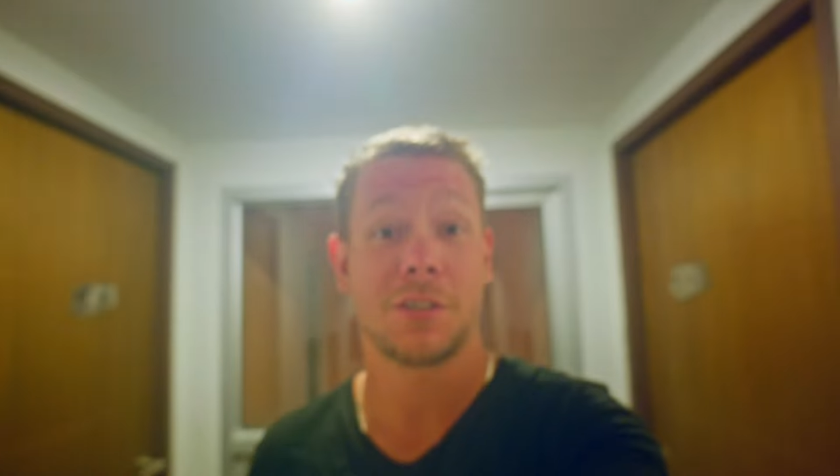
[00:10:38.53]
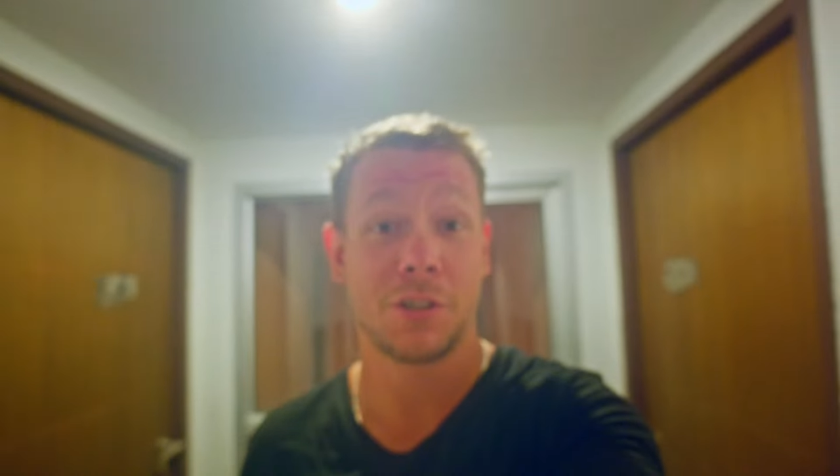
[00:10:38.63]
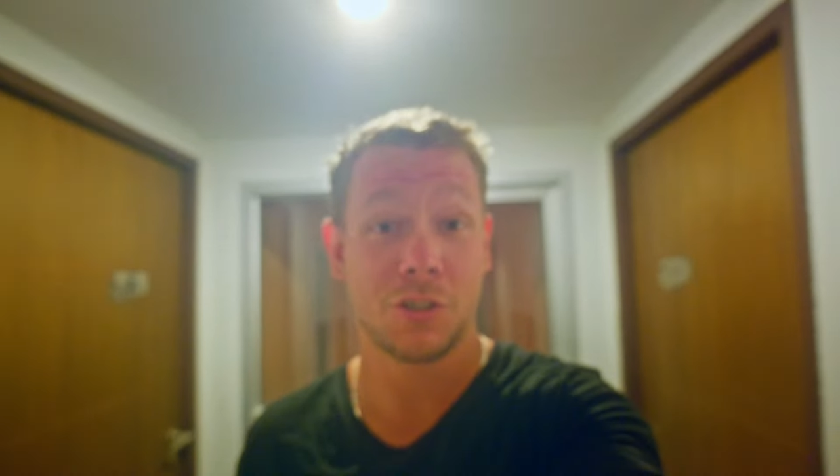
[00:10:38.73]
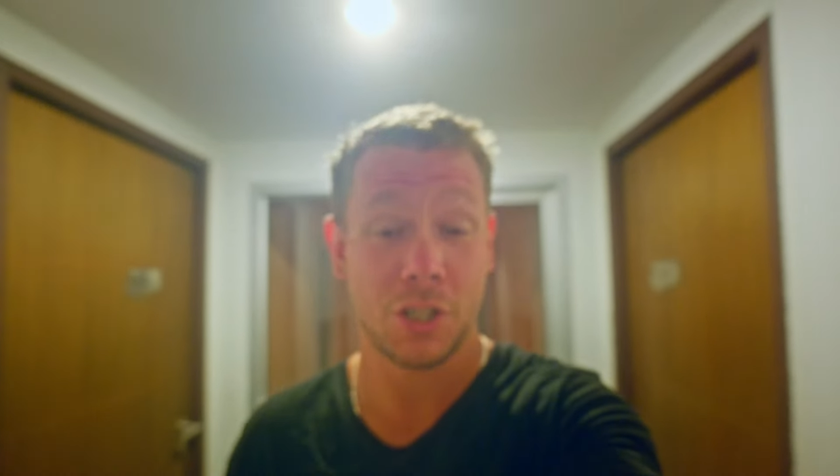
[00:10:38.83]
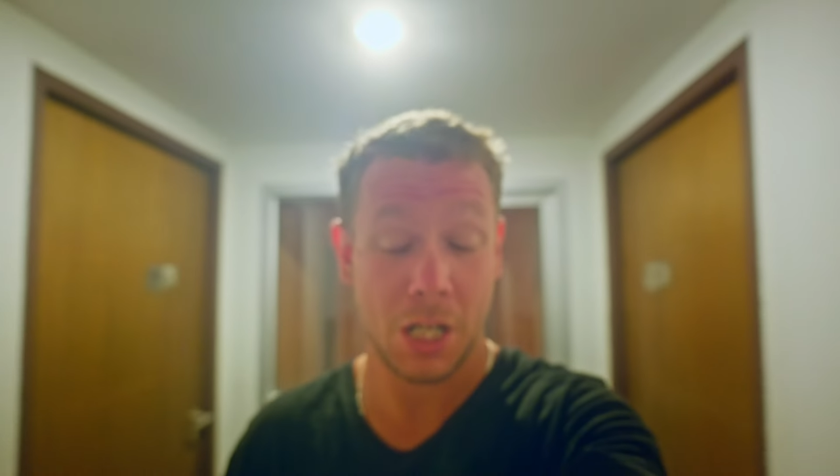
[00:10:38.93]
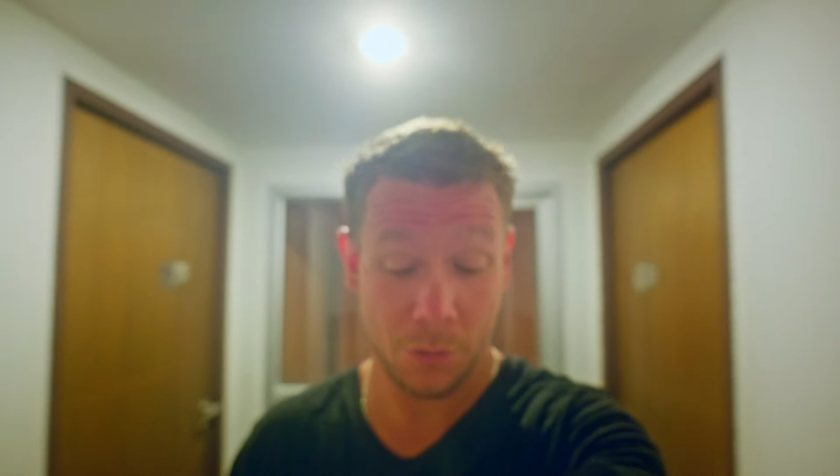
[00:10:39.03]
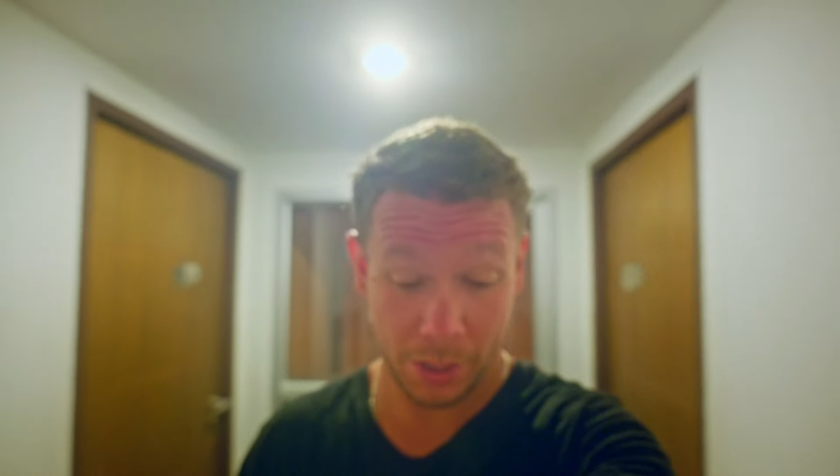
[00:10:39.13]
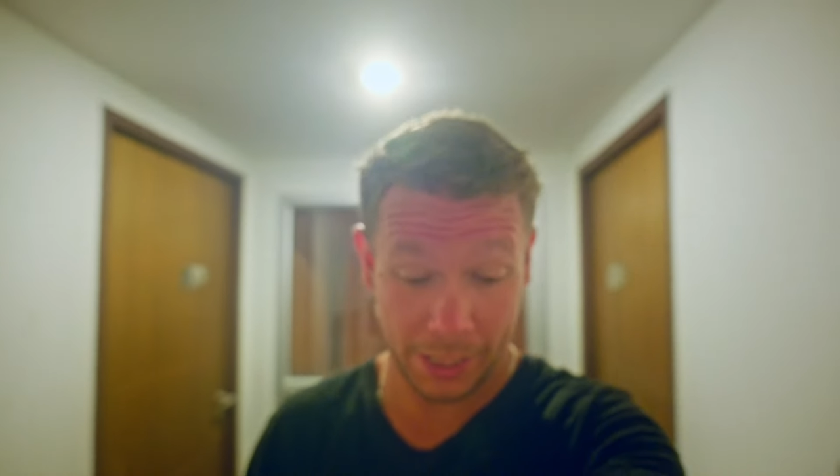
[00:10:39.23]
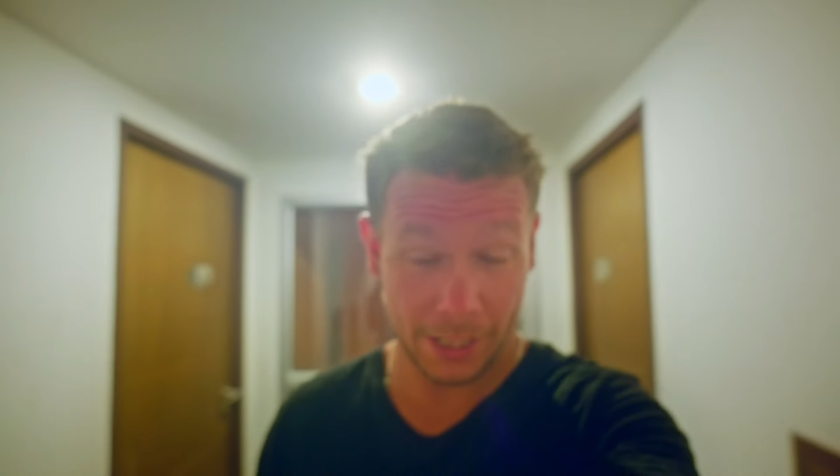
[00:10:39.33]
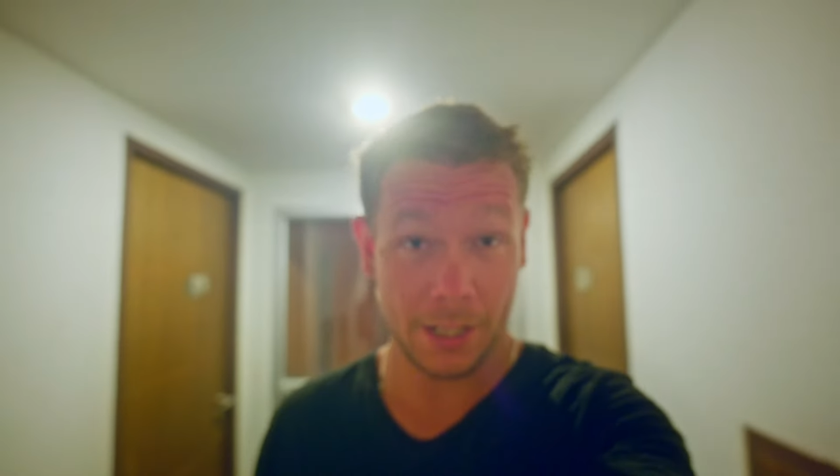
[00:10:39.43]
took a shower,
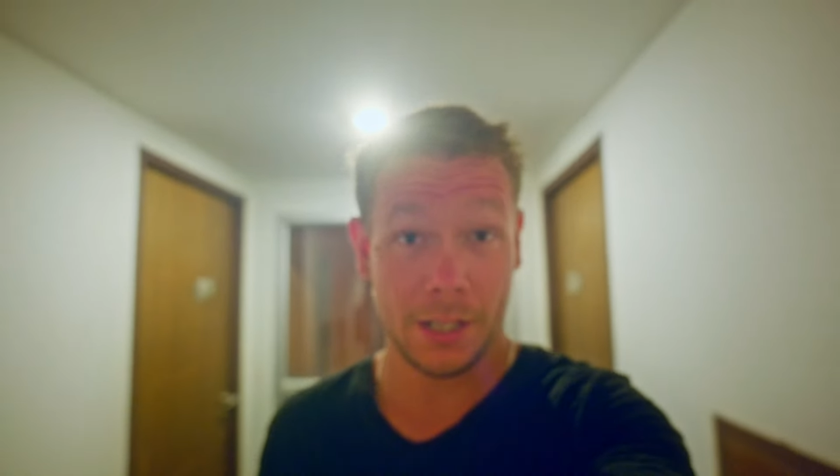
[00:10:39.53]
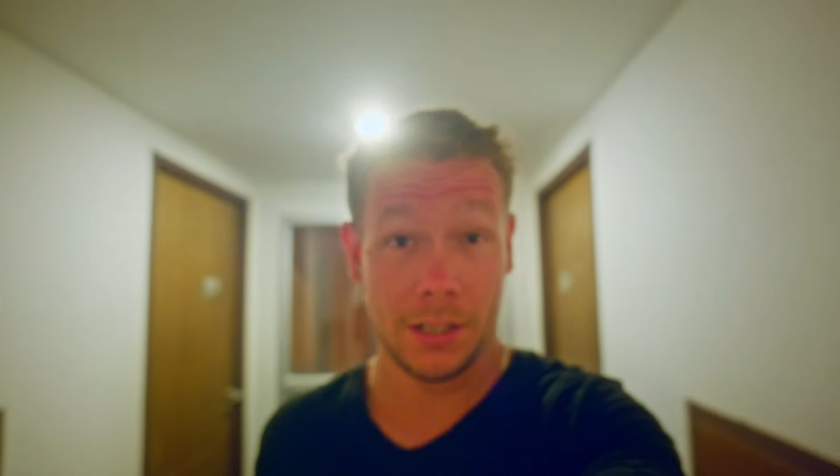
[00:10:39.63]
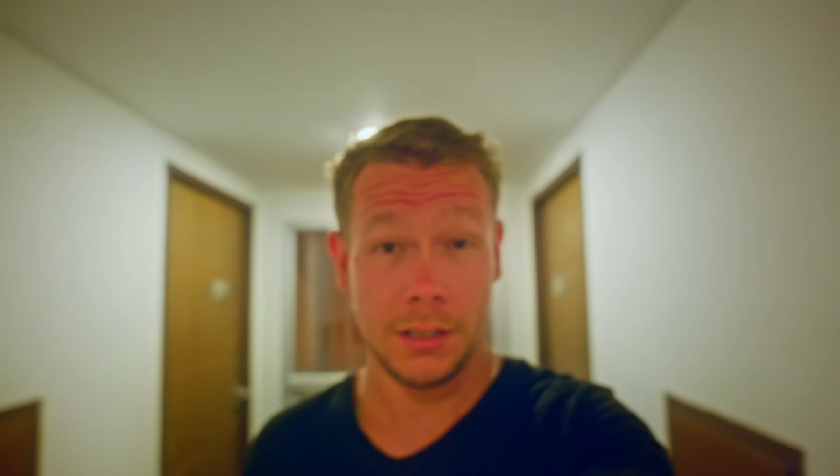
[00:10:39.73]
and